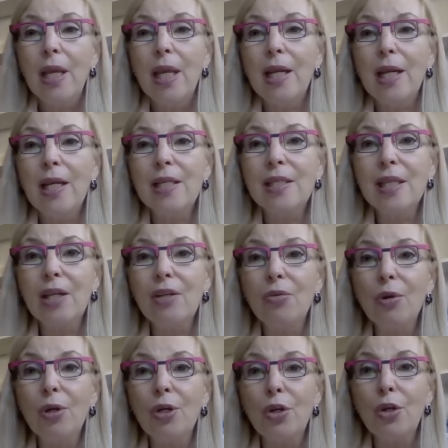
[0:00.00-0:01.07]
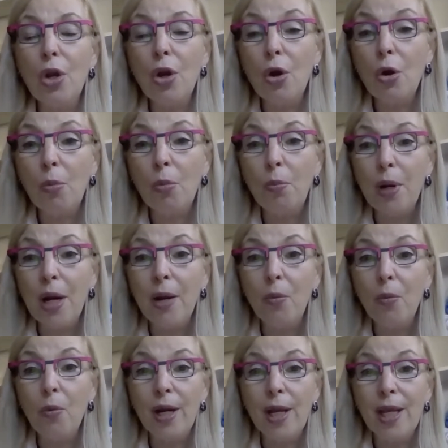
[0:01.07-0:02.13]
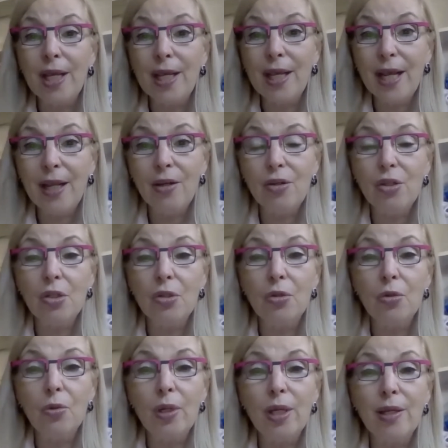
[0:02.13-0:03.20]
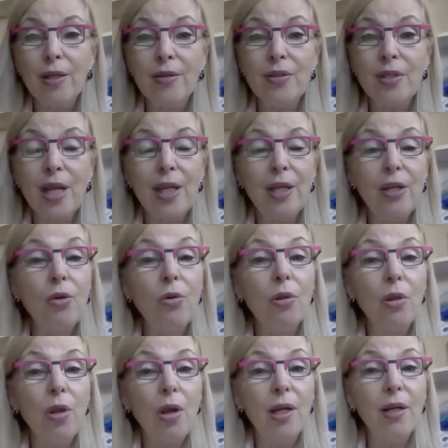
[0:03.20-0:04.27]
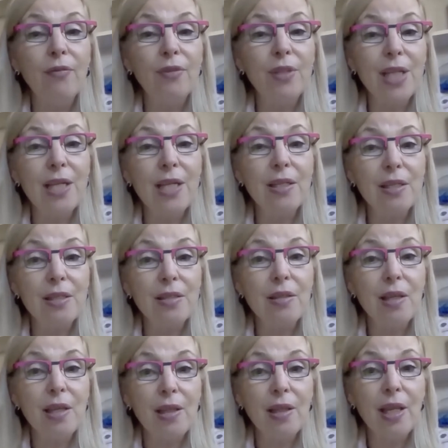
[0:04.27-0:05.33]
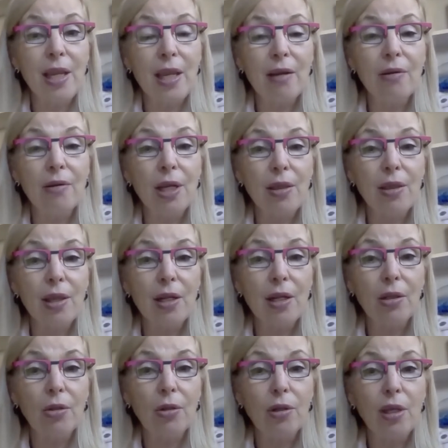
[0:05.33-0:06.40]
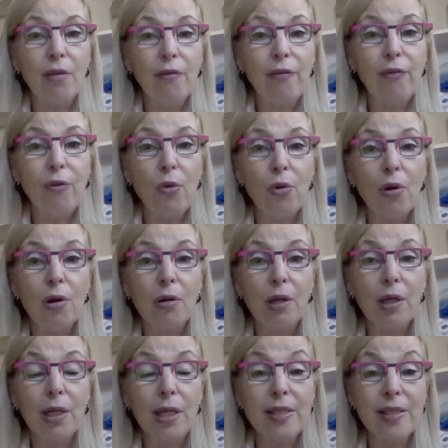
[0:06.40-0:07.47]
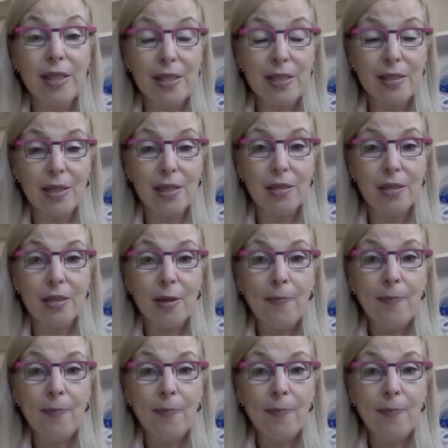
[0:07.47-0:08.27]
And I said to her, no, but what I can do is I know a lot of dentists in the area that are looking for assistants.